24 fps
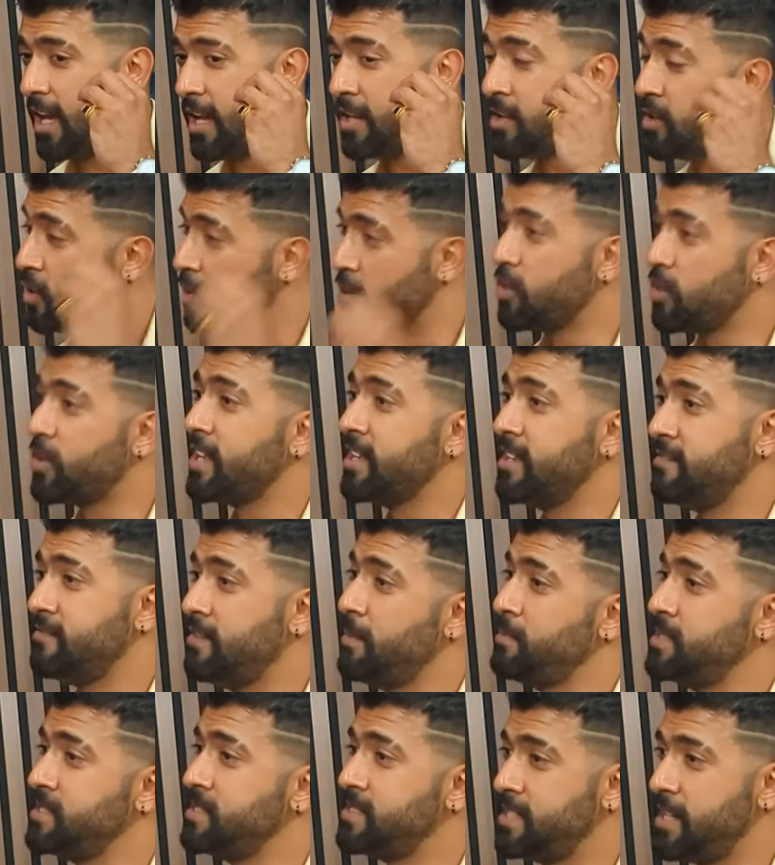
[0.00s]
and you look at the
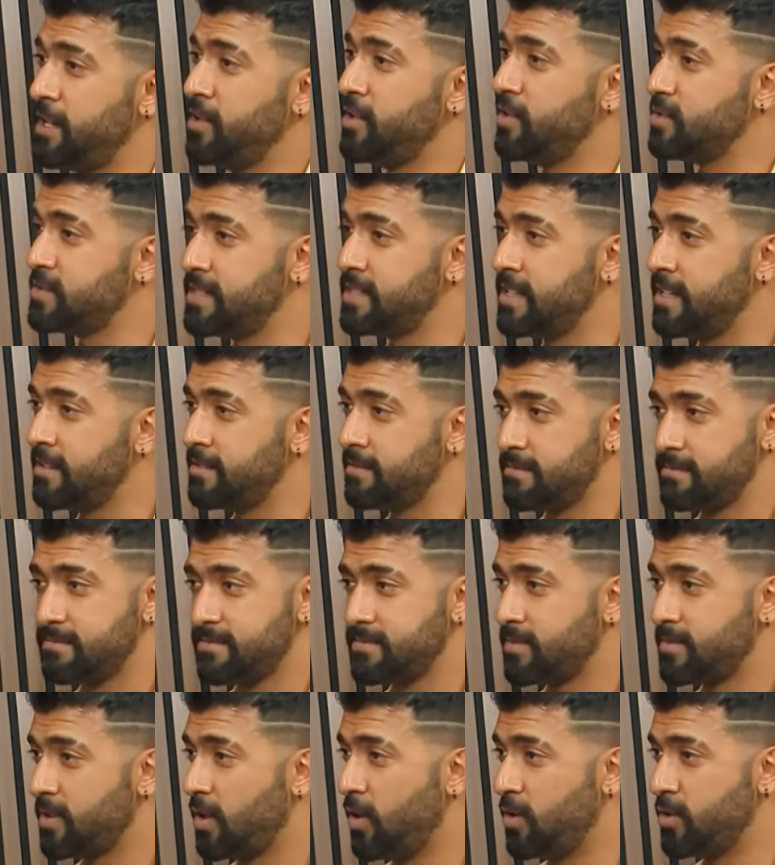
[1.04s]
weapons they're using,
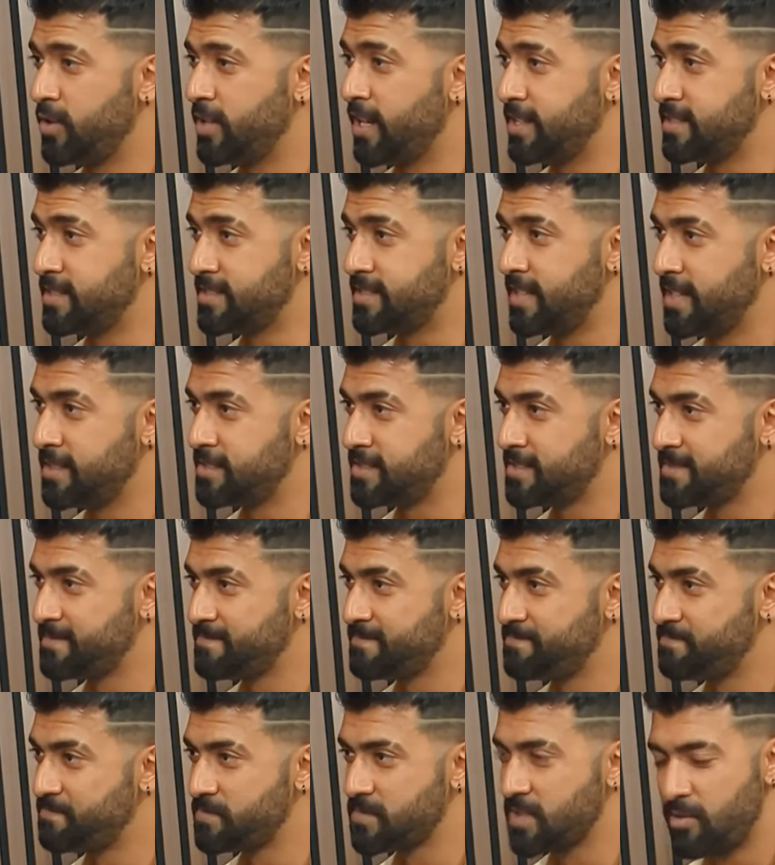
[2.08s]
all United States,
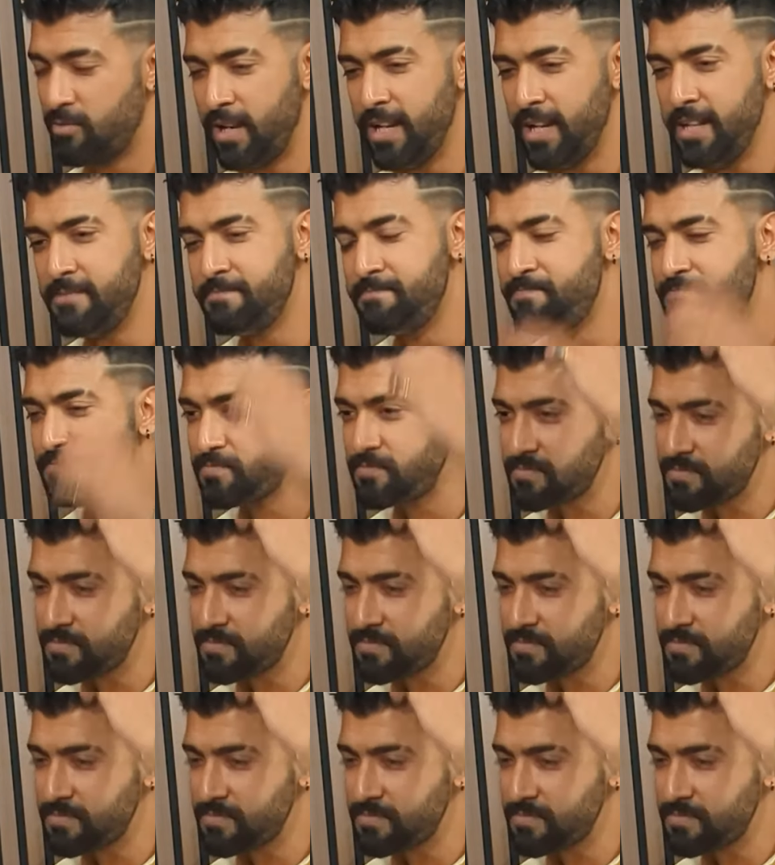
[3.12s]
right?